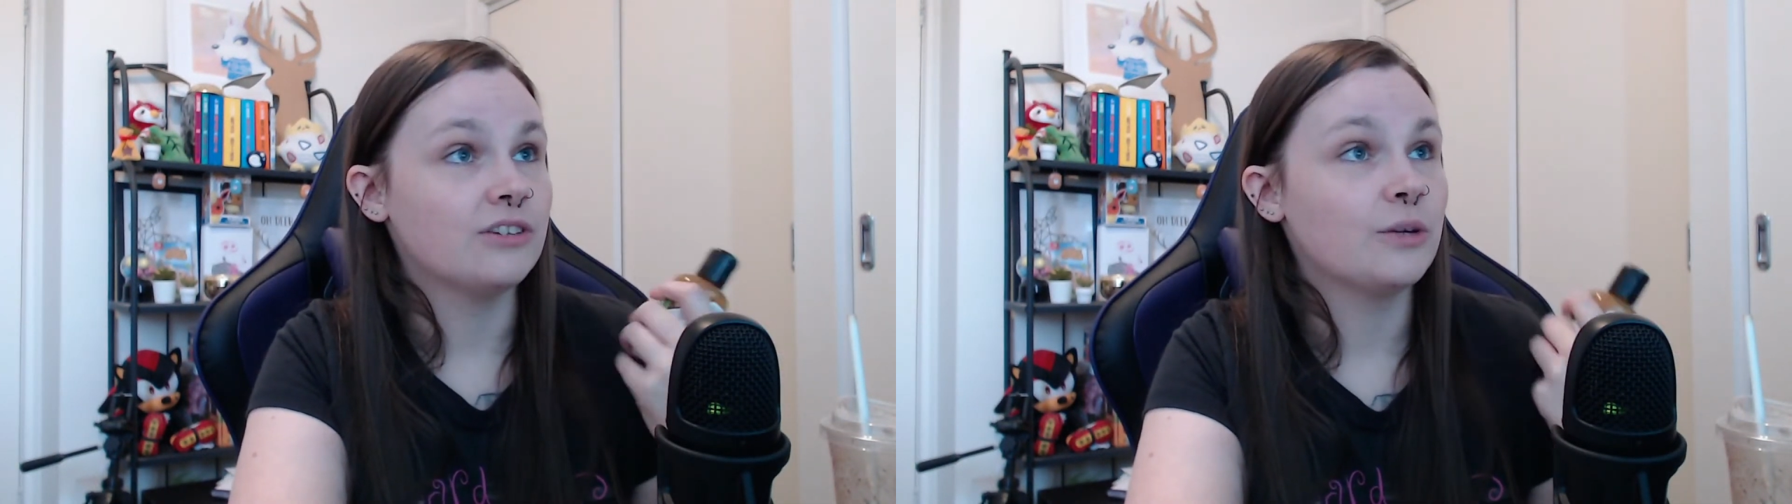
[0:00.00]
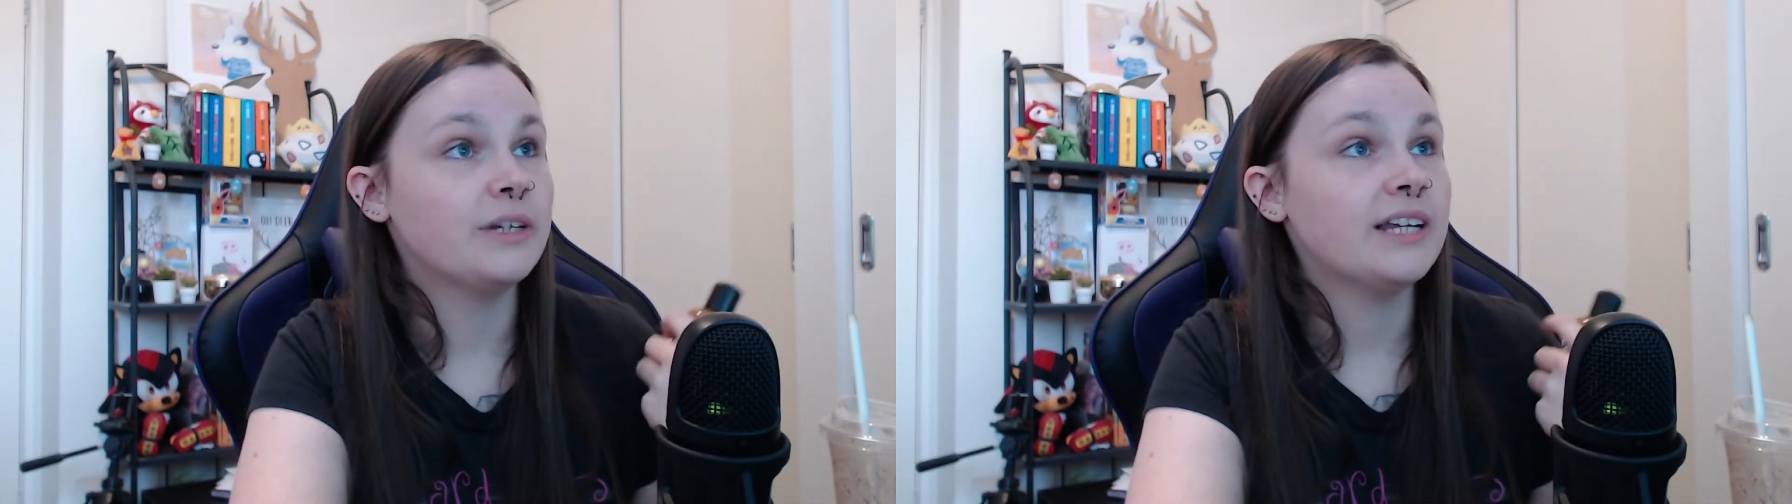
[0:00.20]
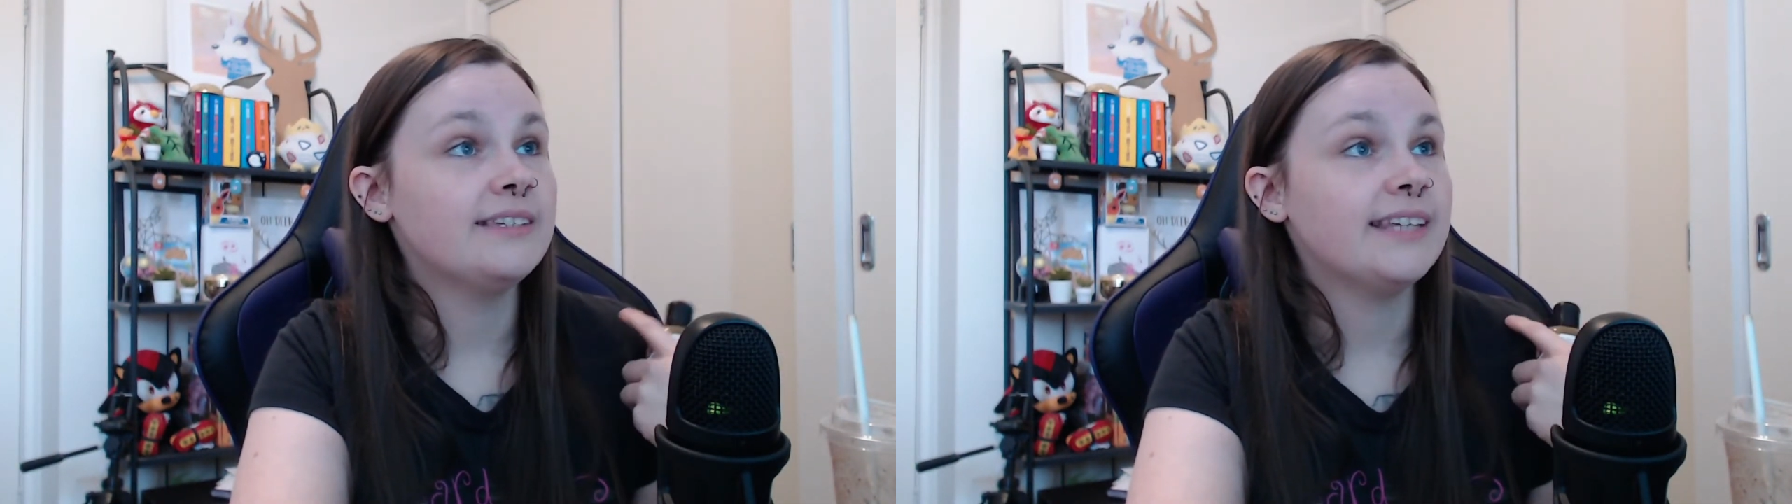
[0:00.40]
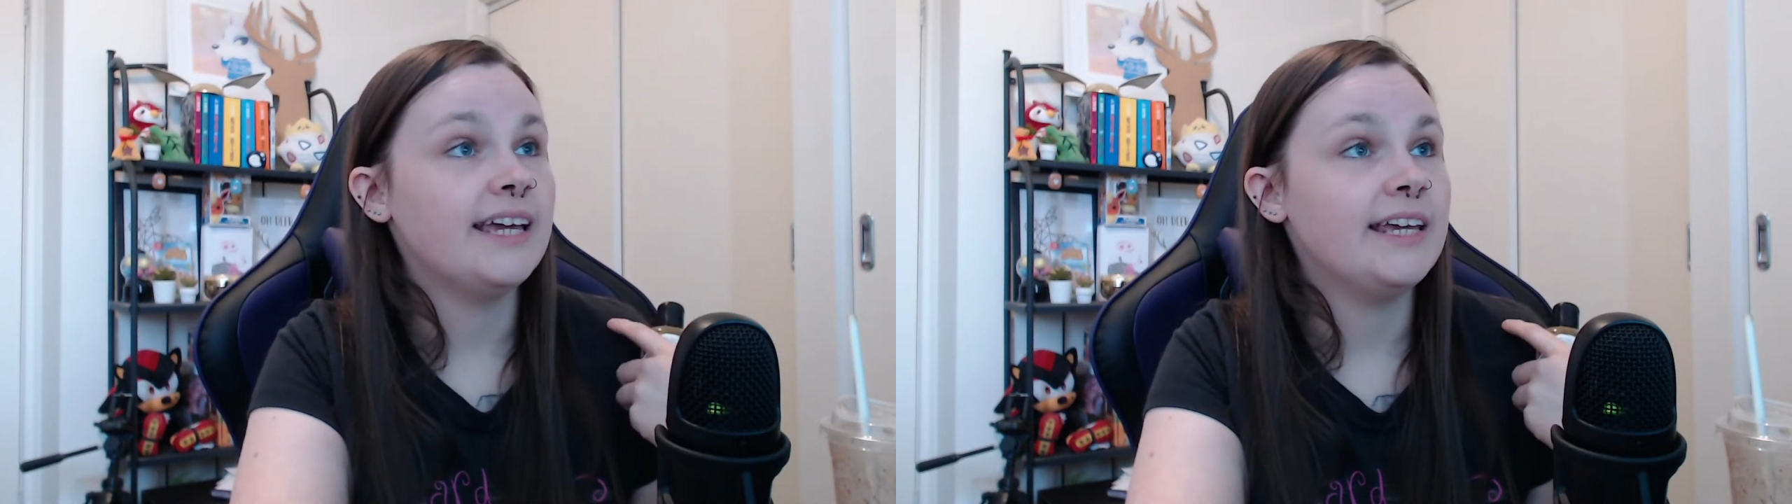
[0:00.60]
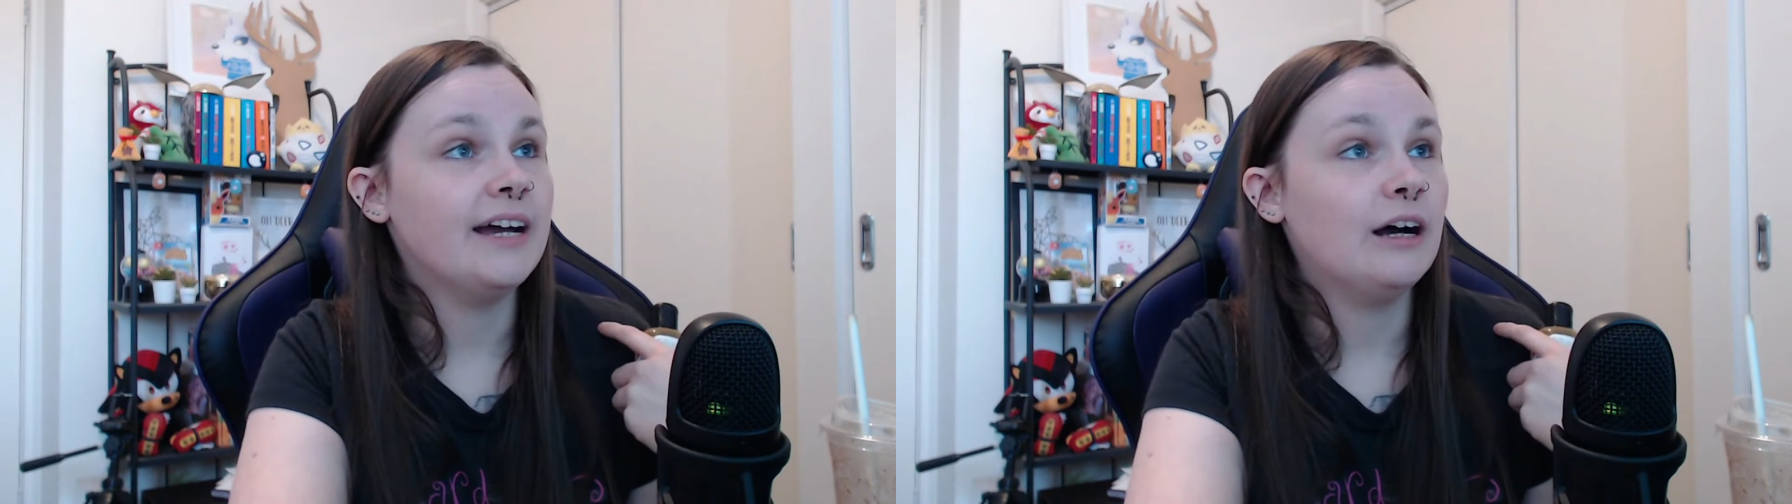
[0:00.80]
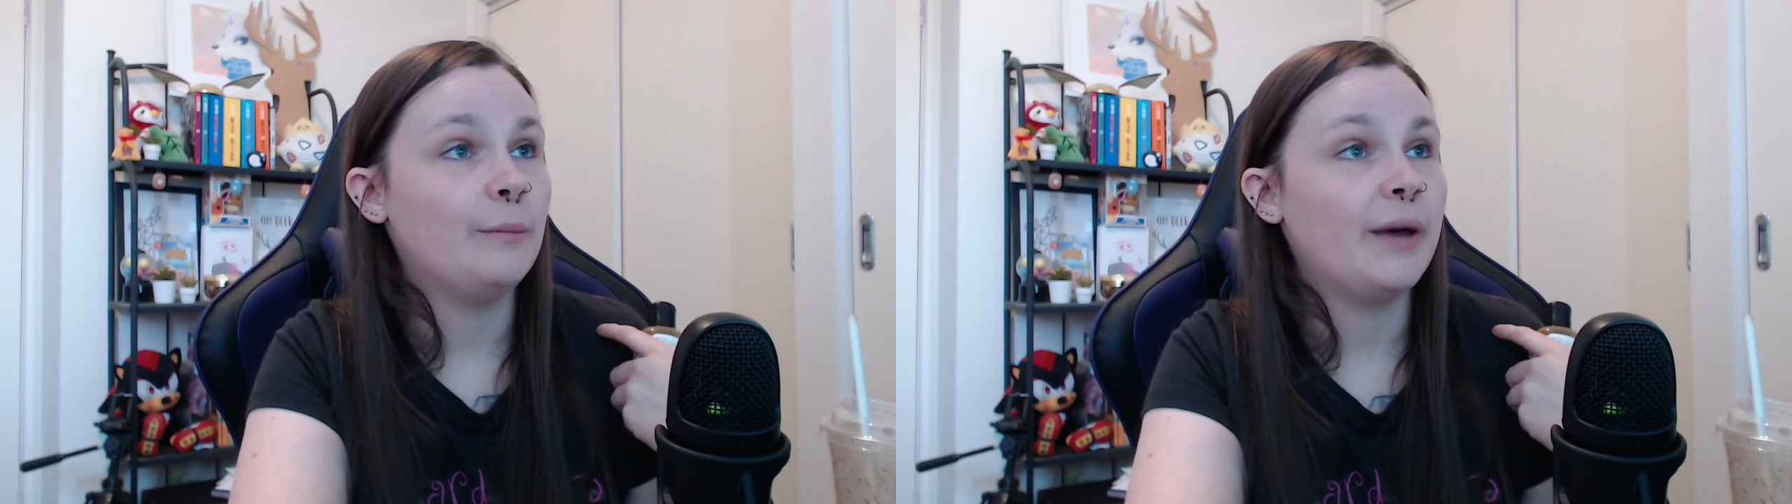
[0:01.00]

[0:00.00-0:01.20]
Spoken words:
So it does say here,